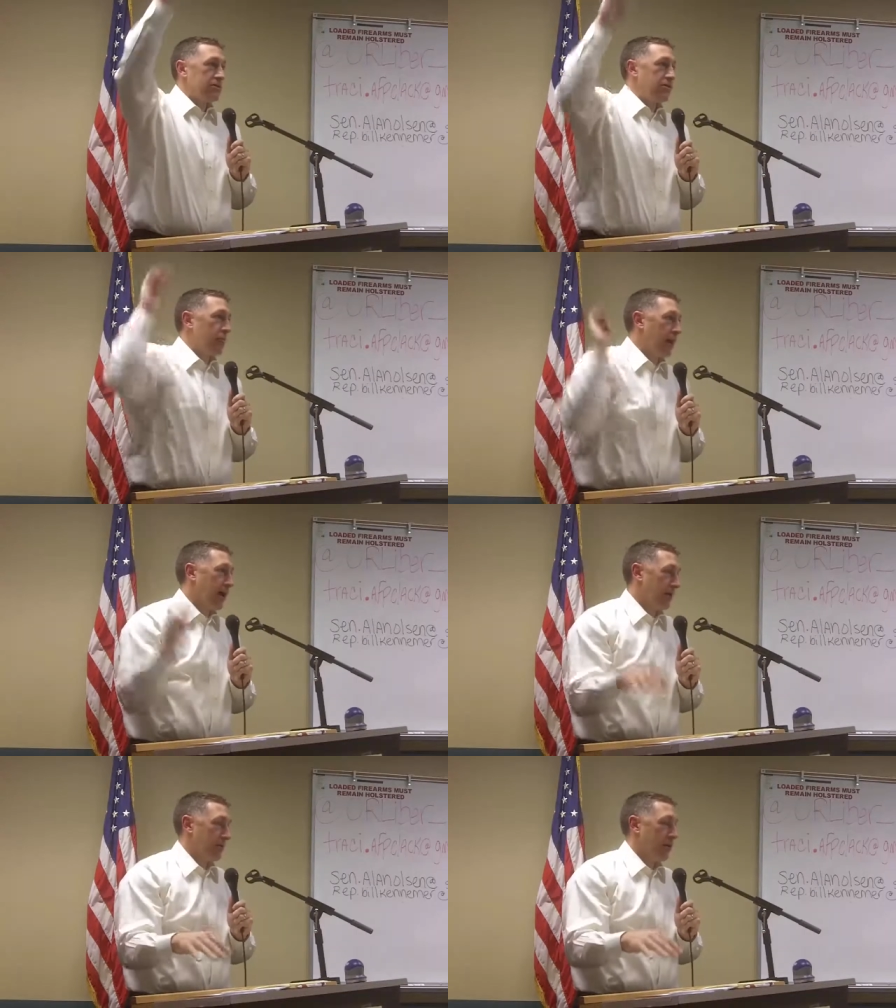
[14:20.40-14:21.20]
to
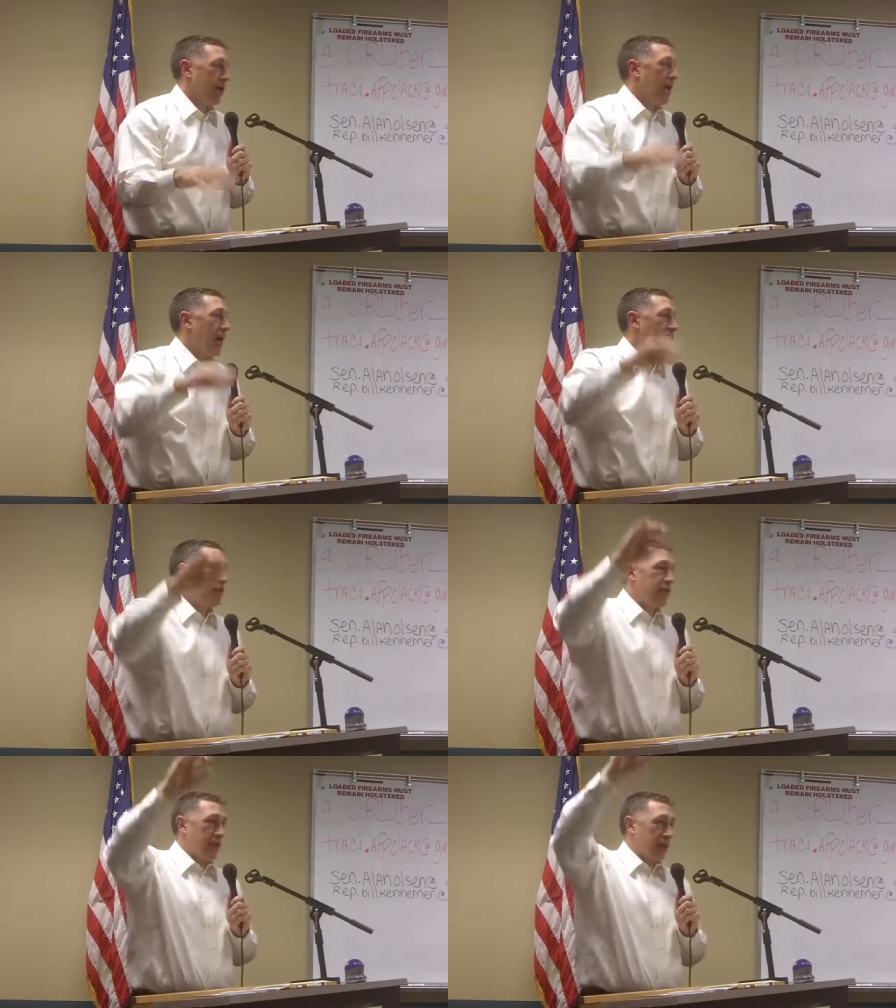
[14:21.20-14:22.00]
bottom
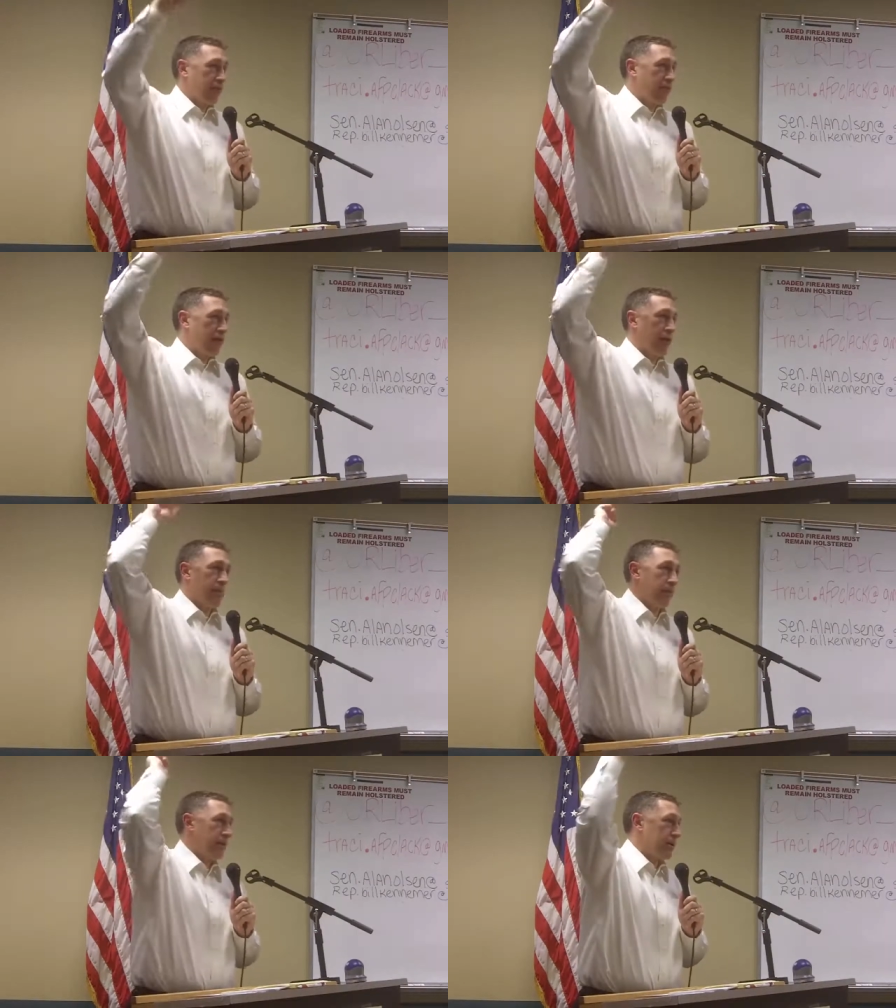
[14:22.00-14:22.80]
everything
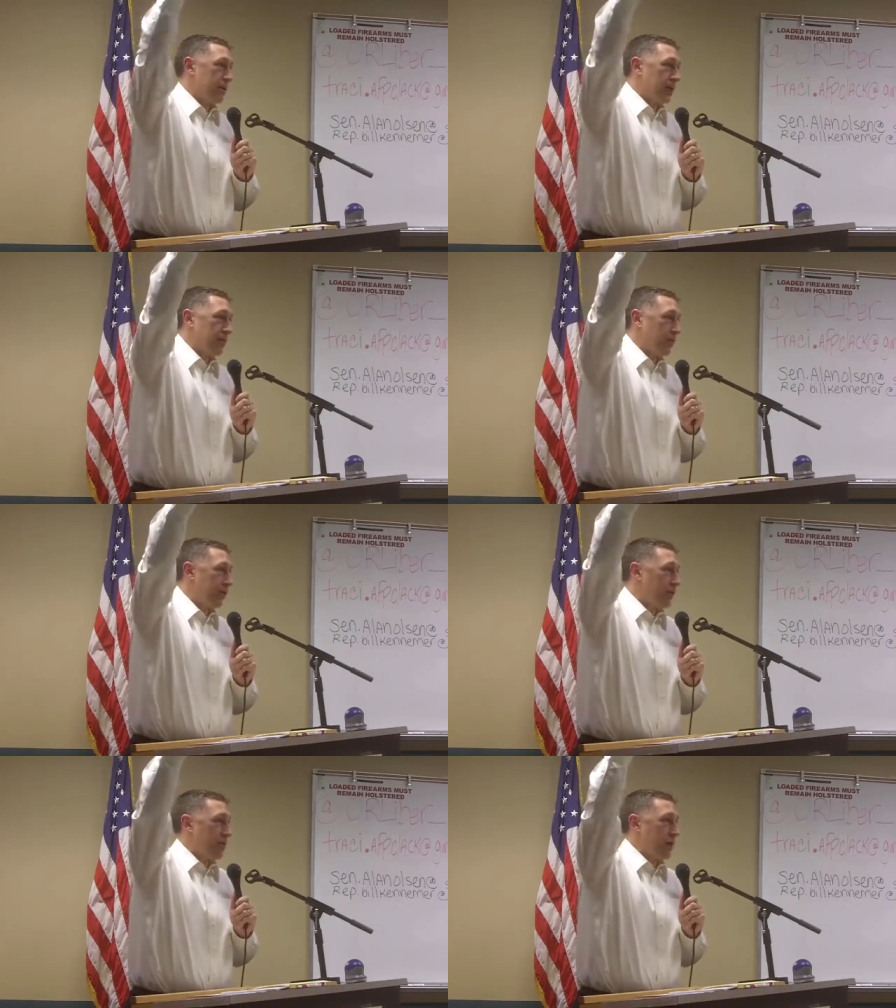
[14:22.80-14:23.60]
from
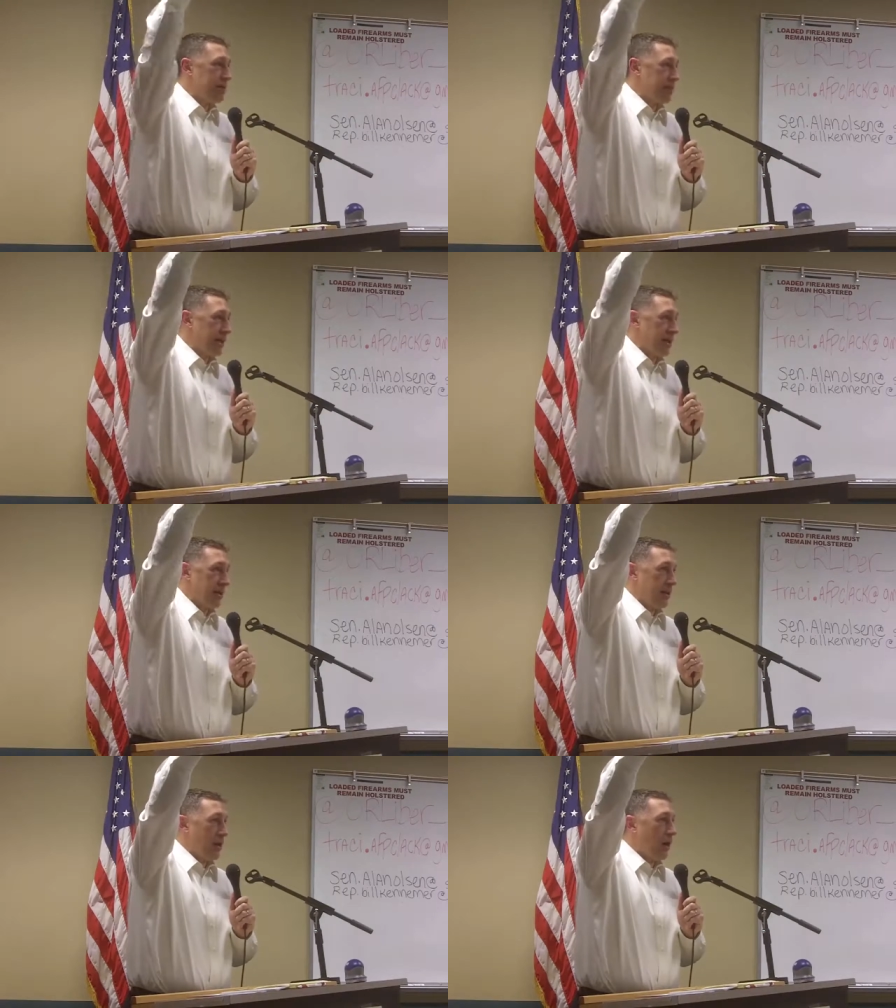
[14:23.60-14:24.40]
governor and
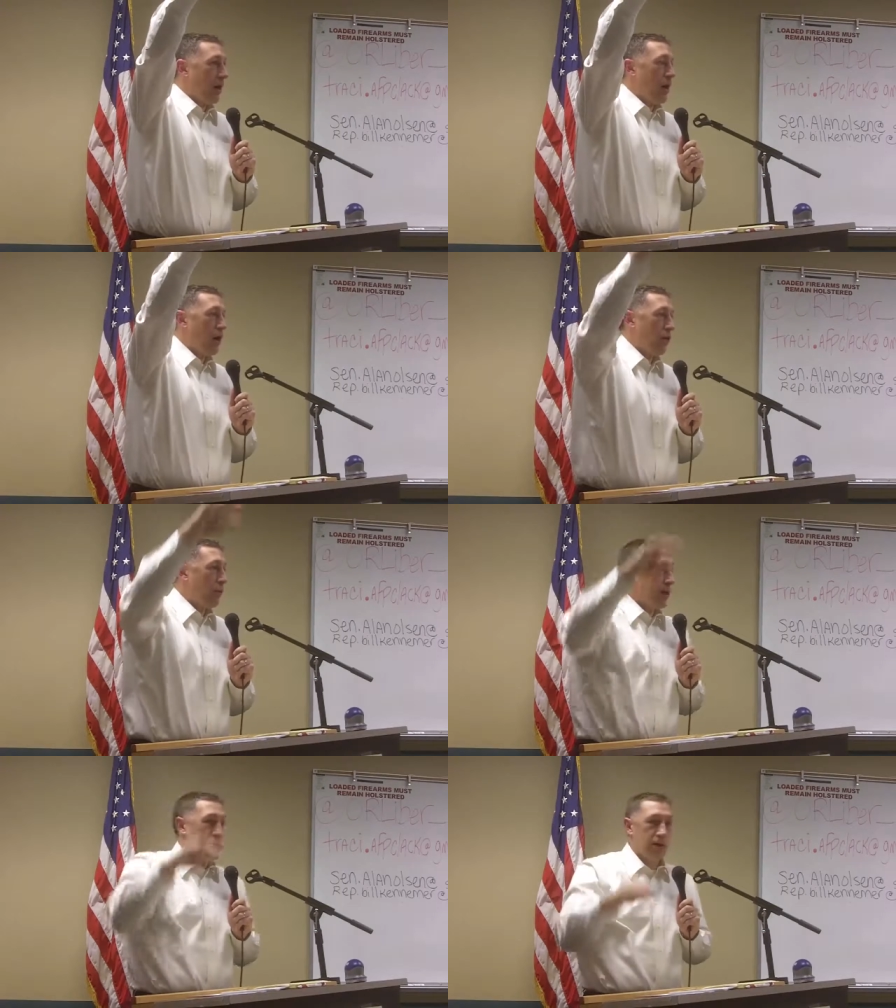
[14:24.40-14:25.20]
president all the
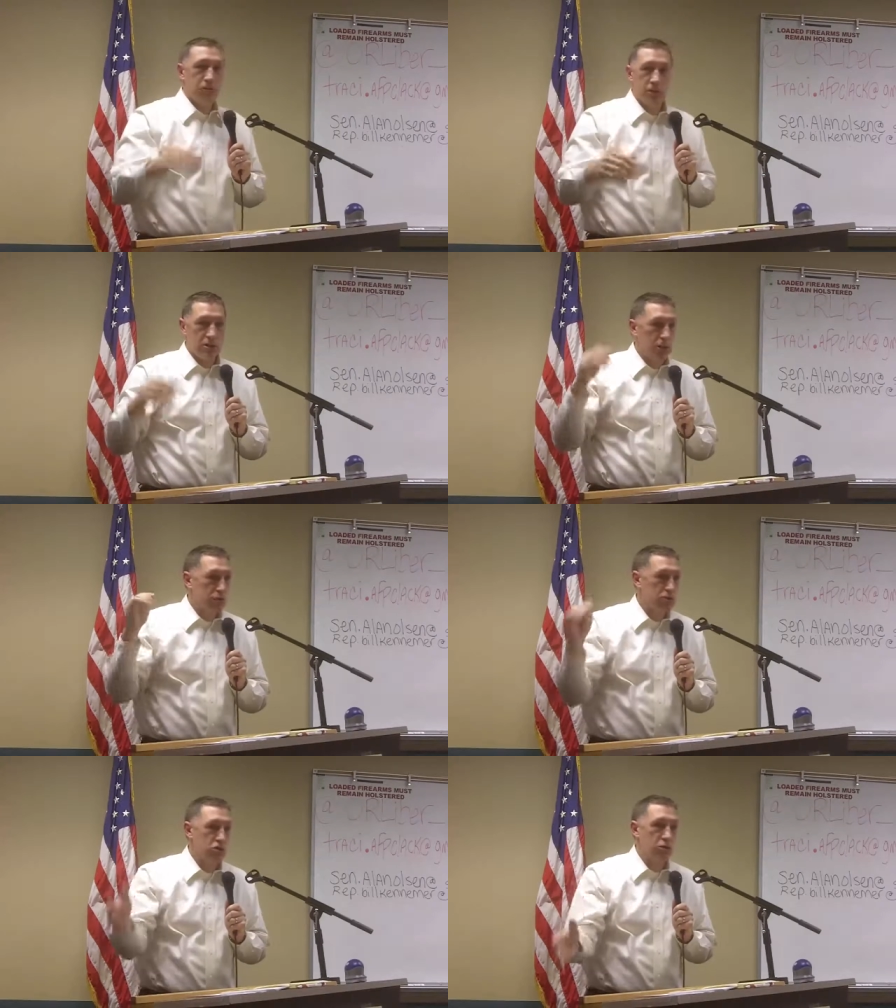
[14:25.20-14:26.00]
way down to
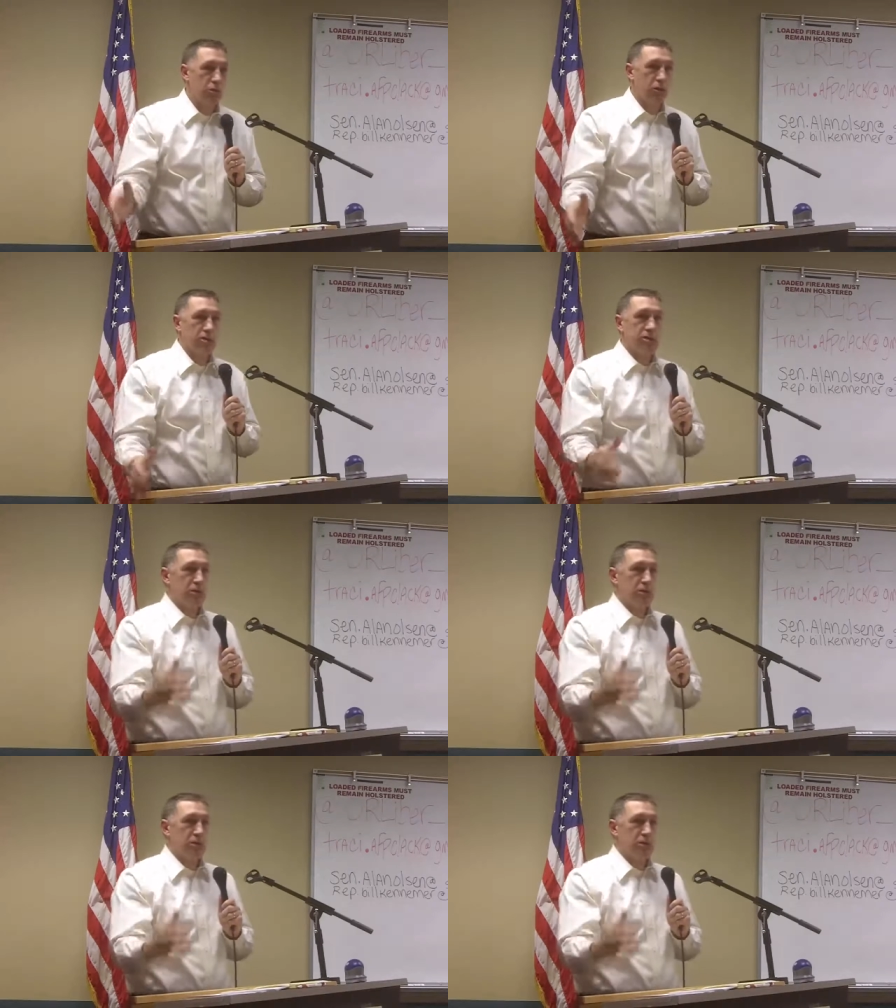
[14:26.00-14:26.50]
local school boards.